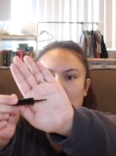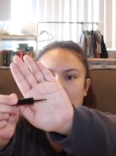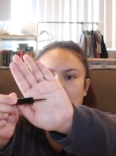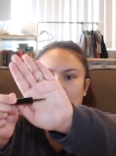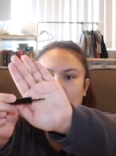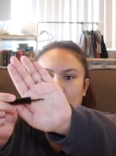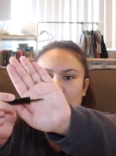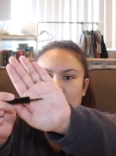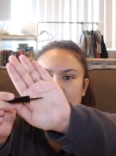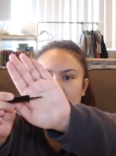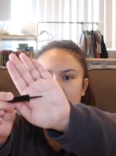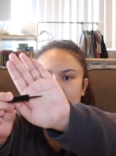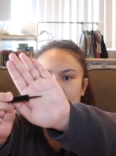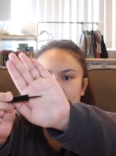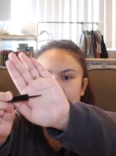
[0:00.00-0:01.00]
I don't know if you guys
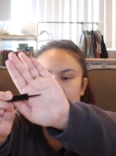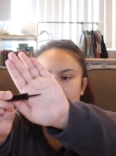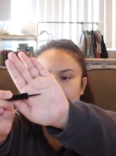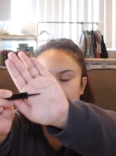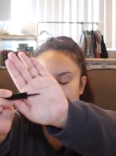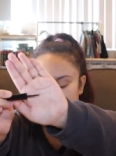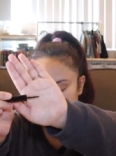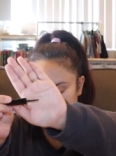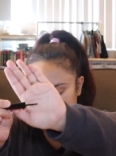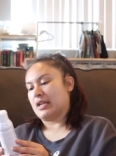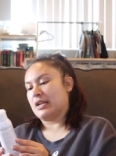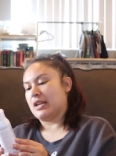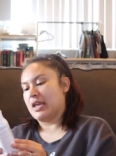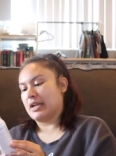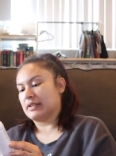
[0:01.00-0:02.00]
can see that.
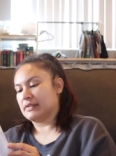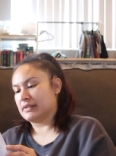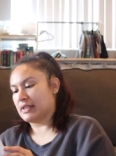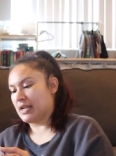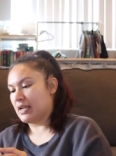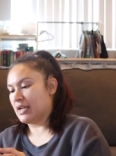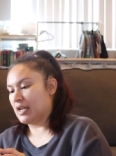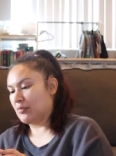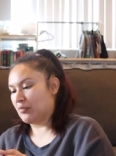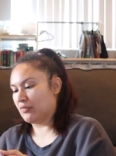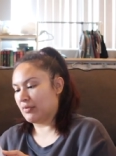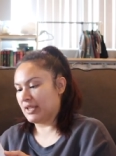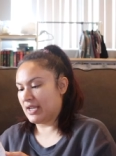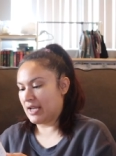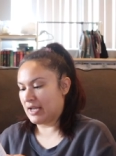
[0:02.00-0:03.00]
And next up,
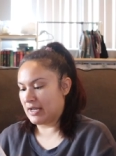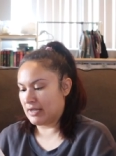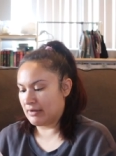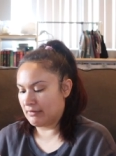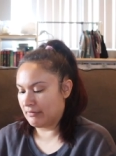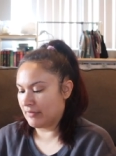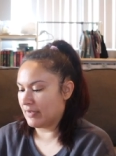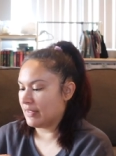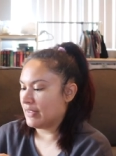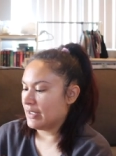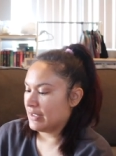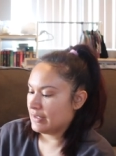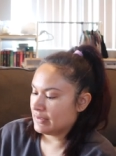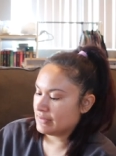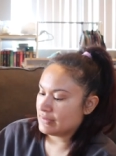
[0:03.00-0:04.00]
we have
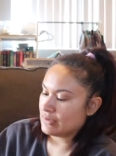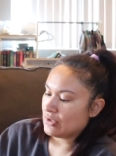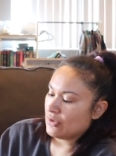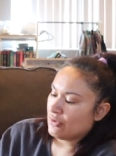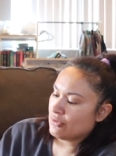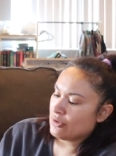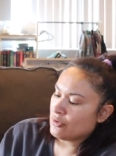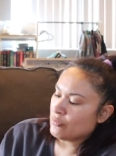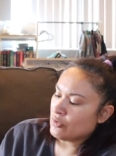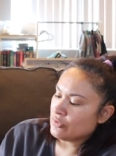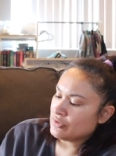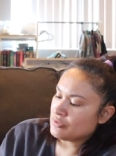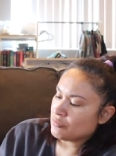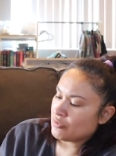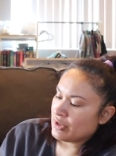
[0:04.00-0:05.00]
this thermal
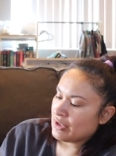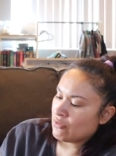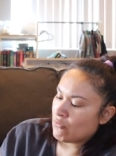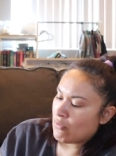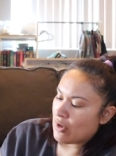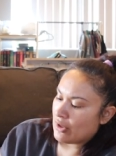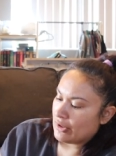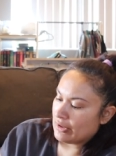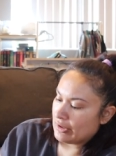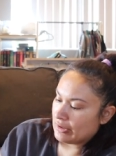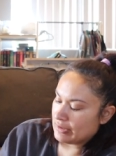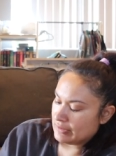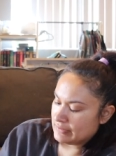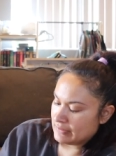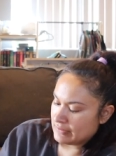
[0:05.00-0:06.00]
spring
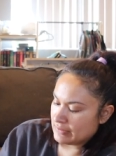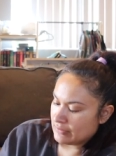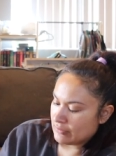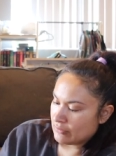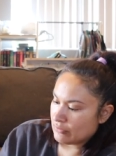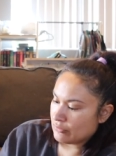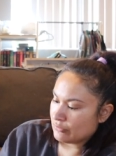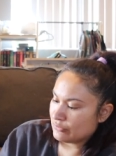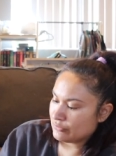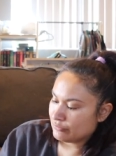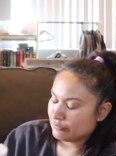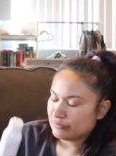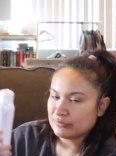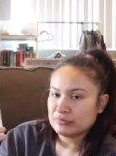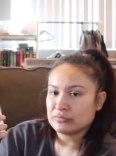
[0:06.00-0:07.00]
water. This is a little
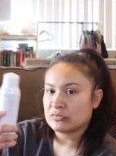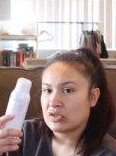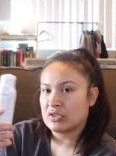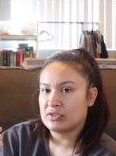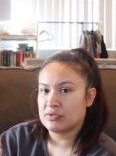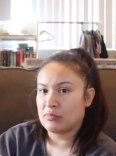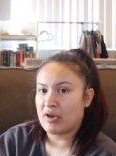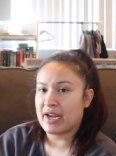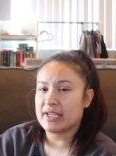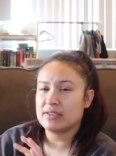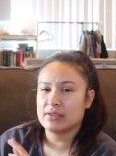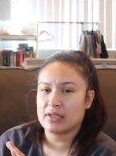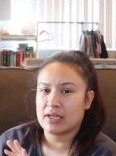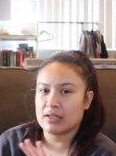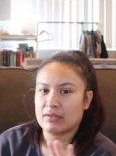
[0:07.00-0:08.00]
spray
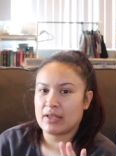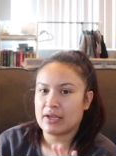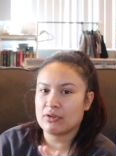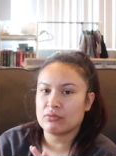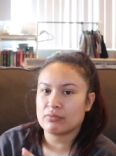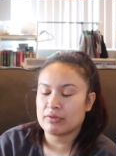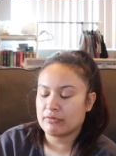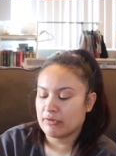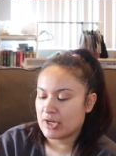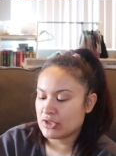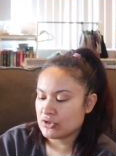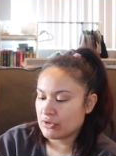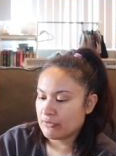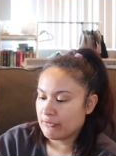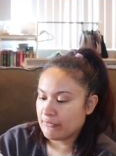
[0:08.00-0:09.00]
to kind of like
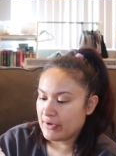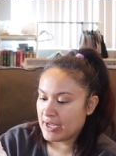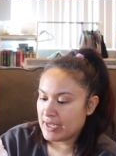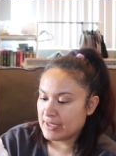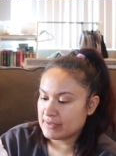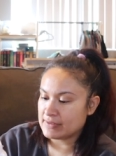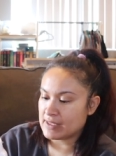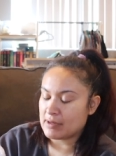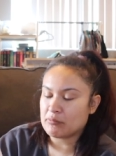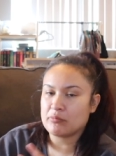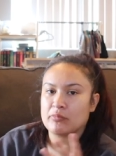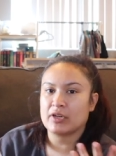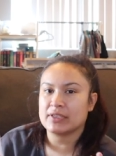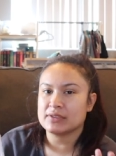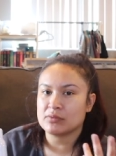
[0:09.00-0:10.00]
refresh your face,
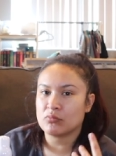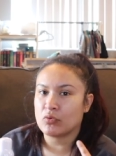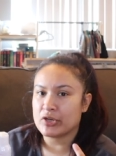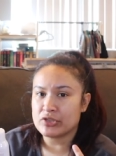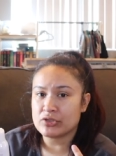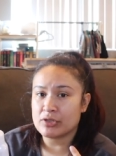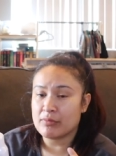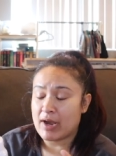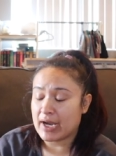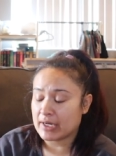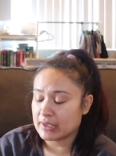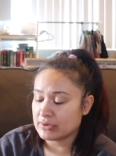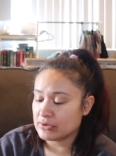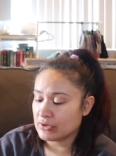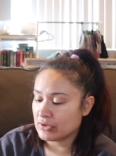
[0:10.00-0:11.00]
bring some moisture back
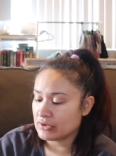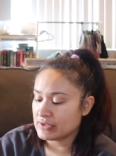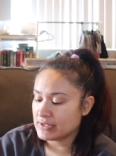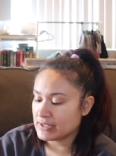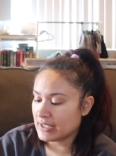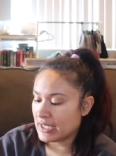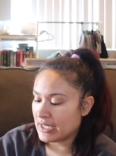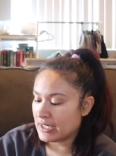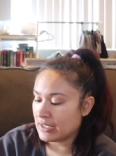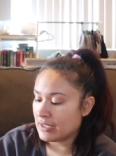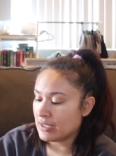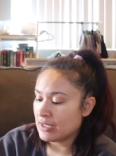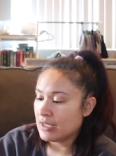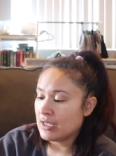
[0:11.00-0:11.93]
into your skin.